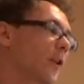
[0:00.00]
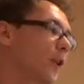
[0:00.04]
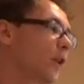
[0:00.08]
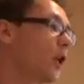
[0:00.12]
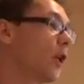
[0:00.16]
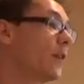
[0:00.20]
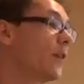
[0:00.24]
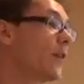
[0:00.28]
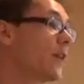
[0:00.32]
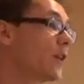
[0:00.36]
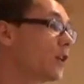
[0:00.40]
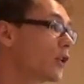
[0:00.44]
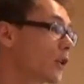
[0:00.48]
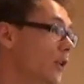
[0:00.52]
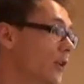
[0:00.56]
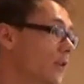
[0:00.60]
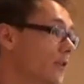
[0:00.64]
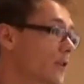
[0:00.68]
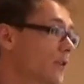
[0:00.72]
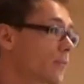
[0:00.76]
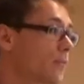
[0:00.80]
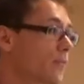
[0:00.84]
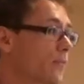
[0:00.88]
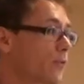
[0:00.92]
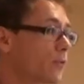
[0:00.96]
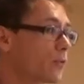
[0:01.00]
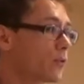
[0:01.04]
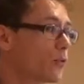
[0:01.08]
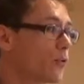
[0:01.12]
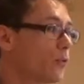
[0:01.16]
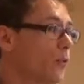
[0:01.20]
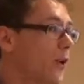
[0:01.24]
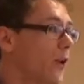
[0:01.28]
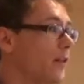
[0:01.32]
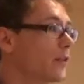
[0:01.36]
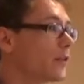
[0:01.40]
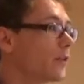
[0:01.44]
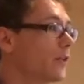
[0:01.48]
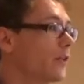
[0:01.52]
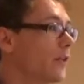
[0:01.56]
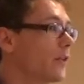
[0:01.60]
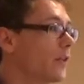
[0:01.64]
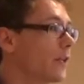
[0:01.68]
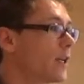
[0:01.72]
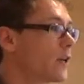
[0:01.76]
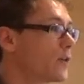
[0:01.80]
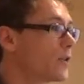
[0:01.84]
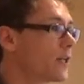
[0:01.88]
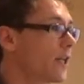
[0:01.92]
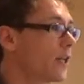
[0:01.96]
conditions to enter the
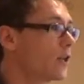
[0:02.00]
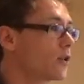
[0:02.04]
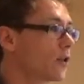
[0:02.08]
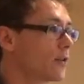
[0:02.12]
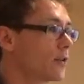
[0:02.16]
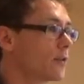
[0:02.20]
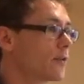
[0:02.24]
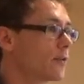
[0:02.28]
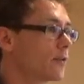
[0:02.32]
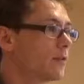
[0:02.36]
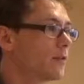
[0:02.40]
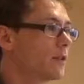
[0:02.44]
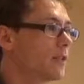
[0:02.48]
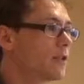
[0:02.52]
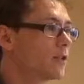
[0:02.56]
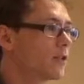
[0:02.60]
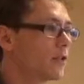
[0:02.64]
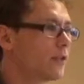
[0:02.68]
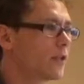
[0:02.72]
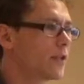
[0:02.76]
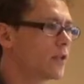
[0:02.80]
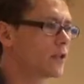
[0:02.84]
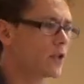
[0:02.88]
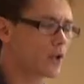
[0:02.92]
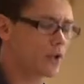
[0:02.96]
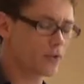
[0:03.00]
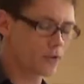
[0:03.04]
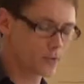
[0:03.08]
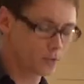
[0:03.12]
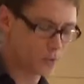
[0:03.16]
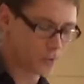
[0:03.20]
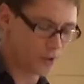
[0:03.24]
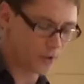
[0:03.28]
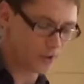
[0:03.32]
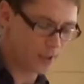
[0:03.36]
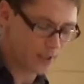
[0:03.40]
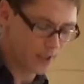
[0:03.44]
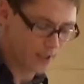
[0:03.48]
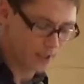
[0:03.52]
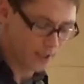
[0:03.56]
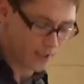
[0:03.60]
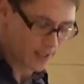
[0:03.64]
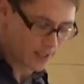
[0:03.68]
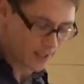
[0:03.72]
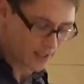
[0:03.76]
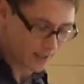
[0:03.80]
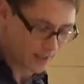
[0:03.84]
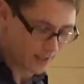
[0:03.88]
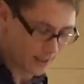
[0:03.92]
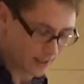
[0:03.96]
negotiations. These conditions were,
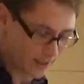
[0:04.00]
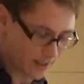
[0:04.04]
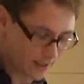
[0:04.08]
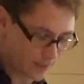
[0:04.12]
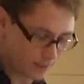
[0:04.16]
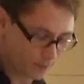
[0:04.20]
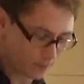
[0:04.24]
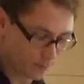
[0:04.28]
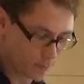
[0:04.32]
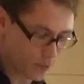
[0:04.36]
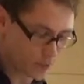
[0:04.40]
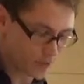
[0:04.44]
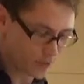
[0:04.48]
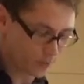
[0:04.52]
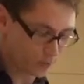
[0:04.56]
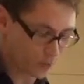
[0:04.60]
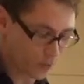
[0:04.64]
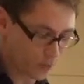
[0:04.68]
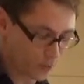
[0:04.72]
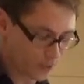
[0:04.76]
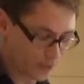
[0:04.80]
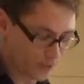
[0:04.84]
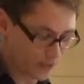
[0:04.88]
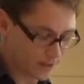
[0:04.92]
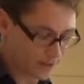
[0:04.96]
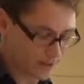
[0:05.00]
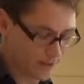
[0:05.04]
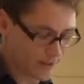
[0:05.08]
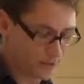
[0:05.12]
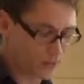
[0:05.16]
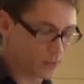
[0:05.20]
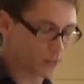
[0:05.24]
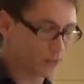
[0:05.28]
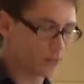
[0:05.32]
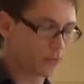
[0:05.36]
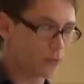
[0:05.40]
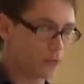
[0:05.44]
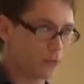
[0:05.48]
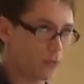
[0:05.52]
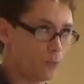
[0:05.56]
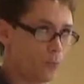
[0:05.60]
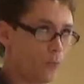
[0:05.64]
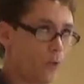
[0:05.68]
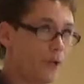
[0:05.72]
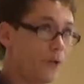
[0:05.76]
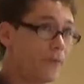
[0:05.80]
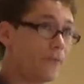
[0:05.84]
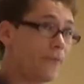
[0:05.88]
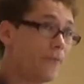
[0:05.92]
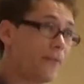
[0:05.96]
most importantly, to
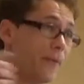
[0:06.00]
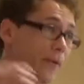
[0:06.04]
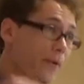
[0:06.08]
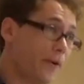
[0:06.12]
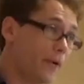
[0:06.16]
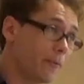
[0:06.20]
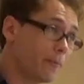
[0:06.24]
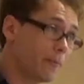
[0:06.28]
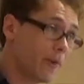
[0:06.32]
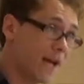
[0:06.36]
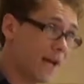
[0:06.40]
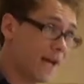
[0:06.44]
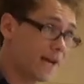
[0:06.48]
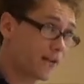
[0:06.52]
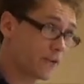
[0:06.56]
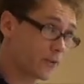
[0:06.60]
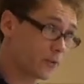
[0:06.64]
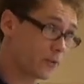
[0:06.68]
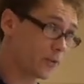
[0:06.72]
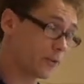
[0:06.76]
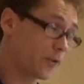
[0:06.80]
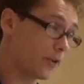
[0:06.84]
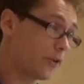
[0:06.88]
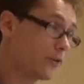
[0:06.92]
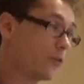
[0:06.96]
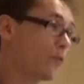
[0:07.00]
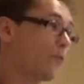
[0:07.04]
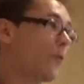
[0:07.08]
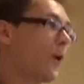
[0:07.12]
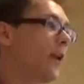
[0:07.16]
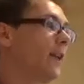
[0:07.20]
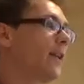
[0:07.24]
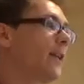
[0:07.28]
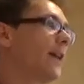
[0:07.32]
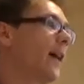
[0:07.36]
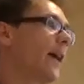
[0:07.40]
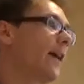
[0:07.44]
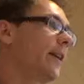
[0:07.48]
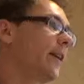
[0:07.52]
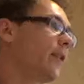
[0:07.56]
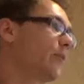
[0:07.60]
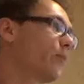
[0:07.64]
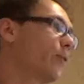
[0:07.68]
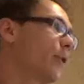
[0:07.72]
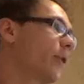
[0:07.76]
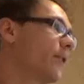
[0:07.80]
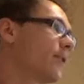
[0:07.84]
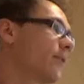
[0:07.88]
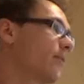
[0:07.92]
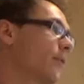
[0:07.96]
refer back to the UN guiding
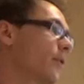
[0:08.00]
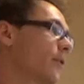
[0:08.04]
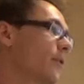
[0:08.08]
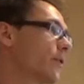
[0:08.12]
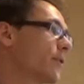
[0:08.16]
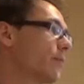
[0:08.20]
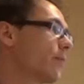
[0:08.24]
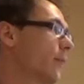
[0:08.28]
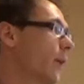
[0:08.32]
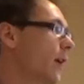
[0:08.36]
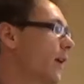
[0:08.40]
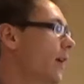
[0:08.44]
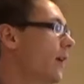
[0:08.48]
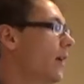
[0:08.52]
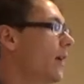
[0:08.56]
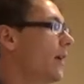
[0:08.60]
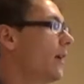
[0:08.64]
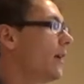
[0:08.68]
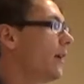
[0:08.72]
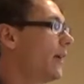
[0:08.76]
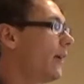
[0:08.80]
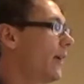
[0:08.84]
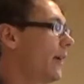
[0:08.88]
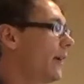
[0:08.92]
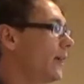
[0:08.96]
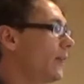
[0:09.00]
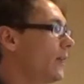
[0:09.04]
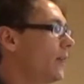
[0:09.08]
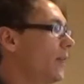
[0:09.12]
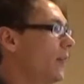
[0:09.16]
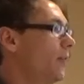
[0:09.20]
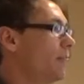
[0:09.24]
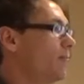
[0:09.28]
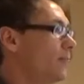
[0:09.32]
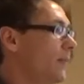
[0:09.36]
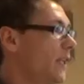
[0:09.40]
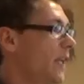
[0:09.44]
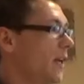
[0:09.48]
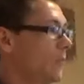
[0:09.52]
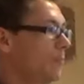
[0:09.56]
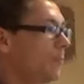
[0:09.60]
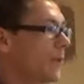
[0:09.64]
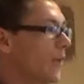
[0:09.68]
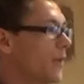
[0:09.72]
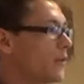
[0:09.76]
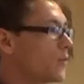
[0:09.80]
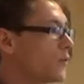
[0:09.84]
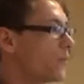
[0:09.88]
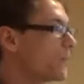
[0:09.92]
principles. And yeah, as